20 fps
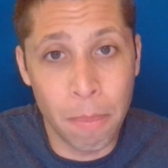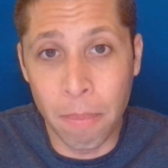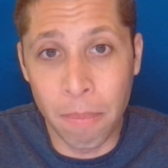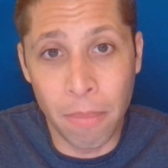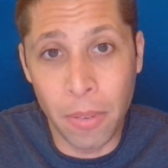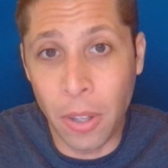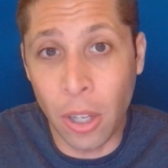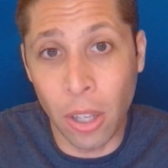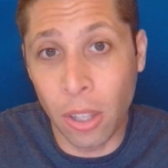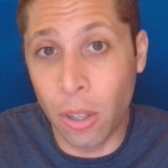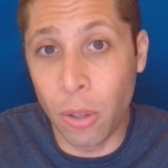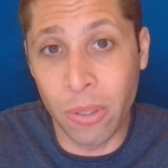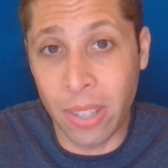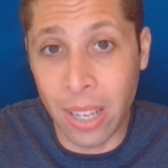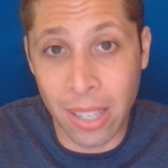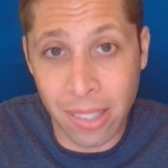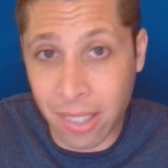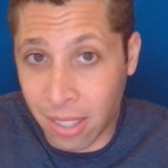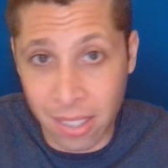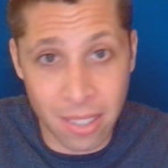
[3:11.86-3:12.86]
The good news
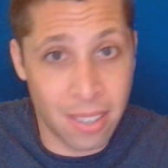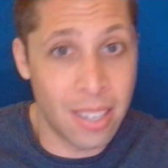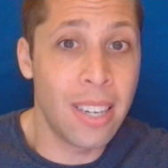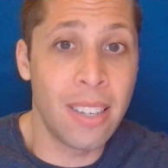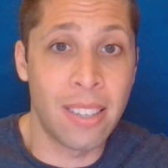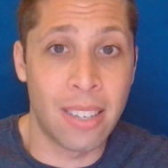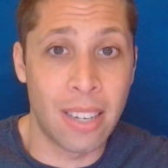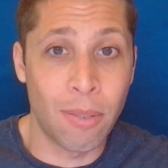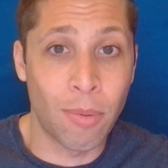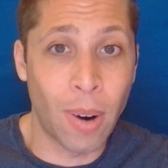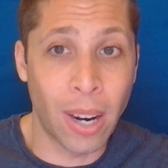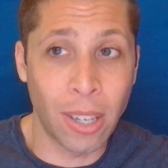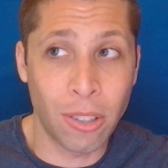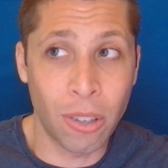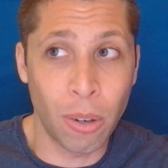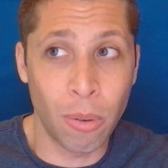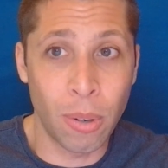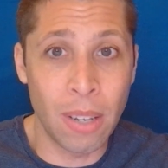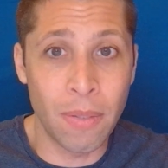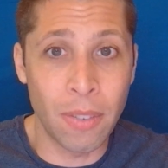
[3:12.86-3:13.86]
is this is easy, right?
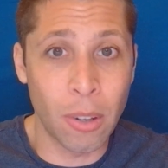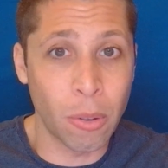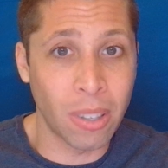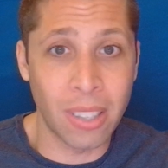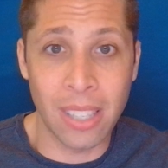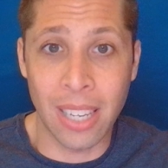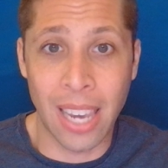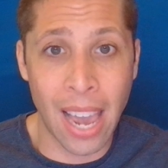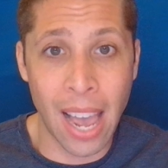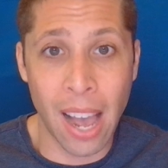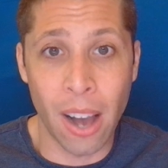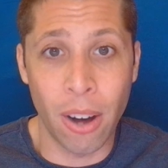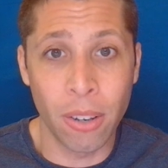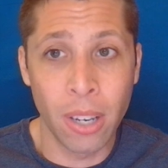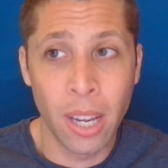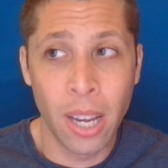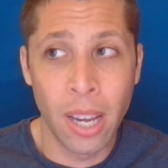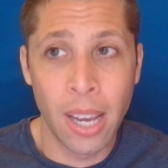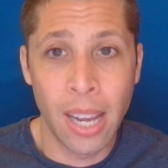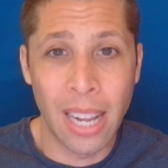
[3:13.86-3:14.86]
So even though it doesn't count,
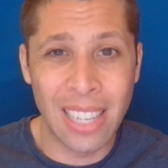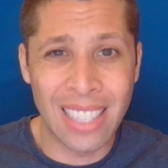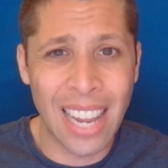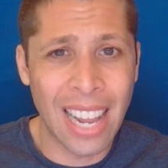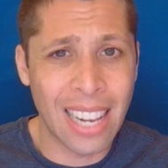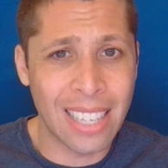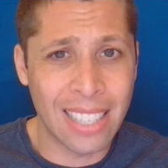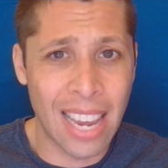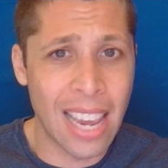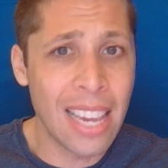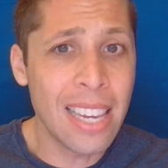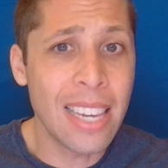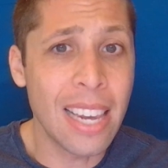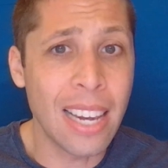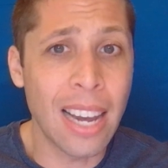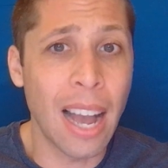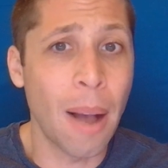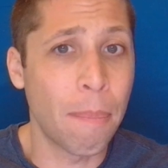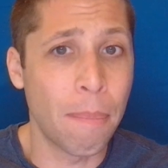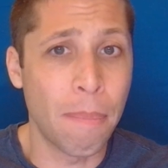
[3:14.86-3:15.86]
it's not taking
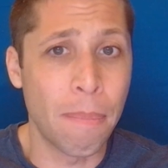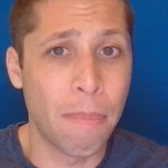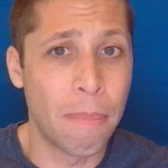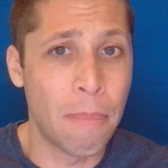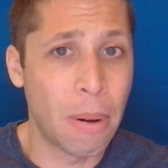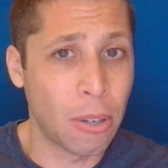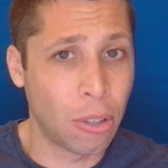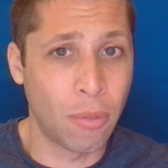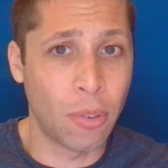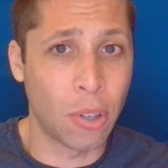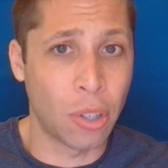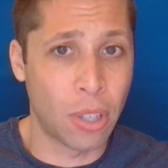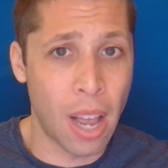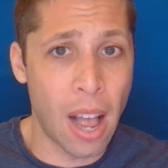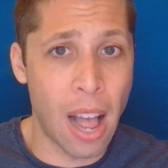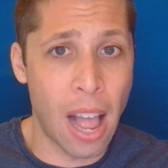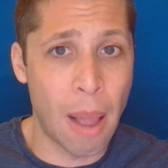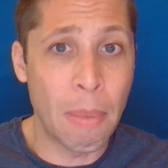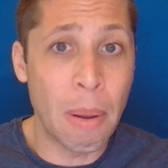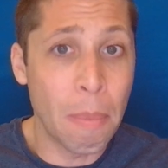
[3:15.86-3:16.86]
up much of your
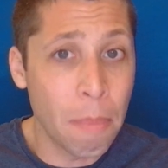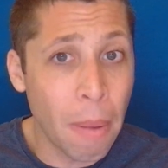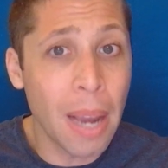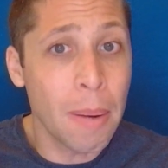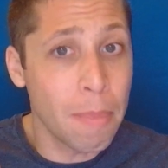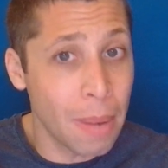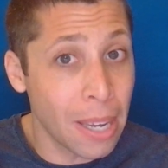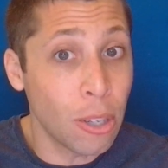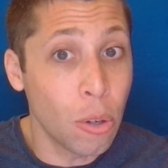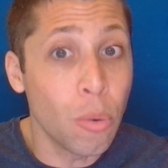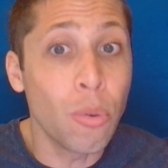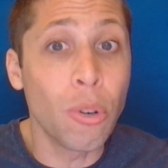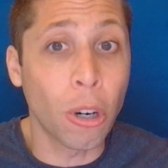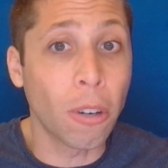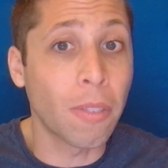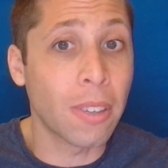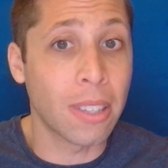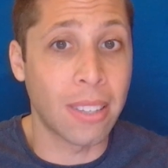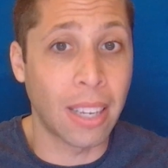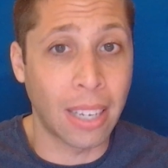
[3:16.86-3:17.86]
time. It might make you
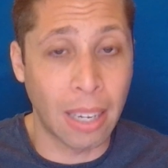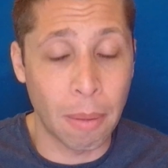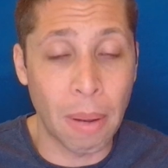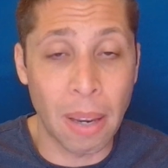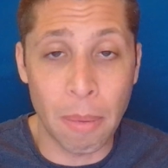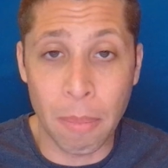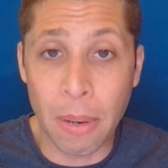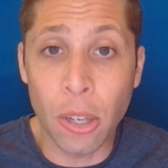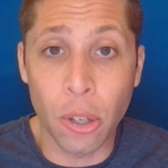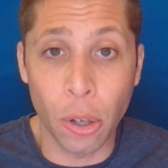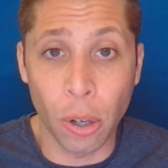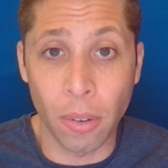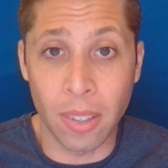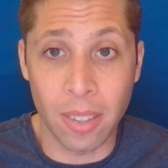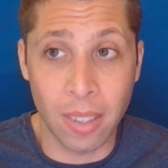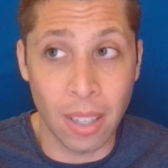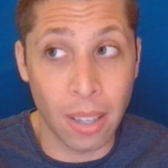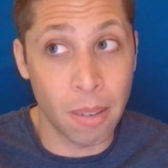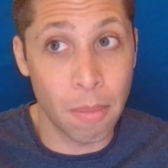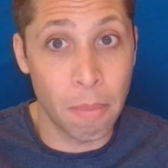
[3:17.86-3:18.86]
nervous, like it made me nervous
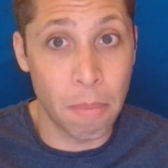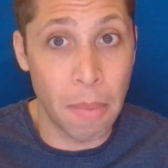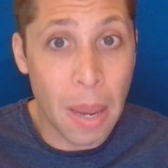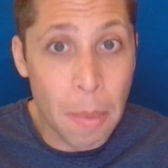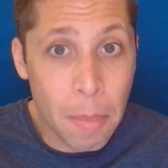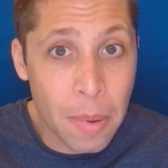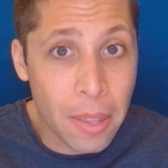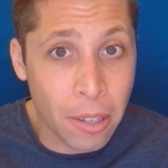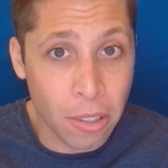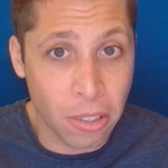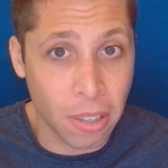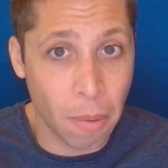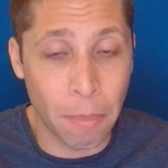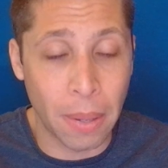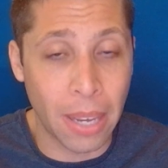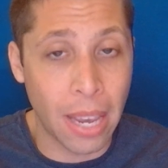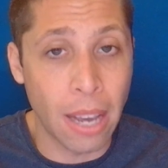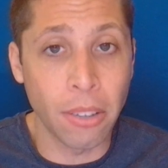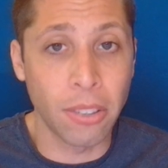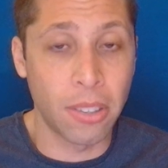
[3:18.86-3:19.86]
that maybe there's
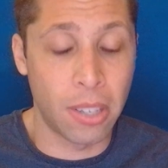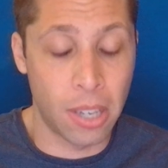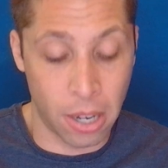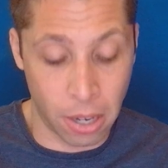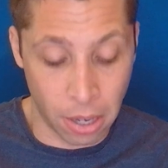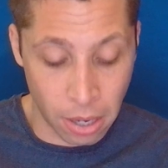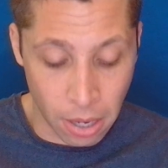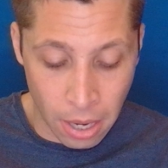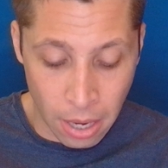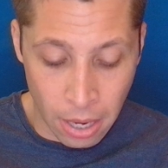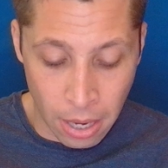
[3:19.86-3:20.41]
something else here.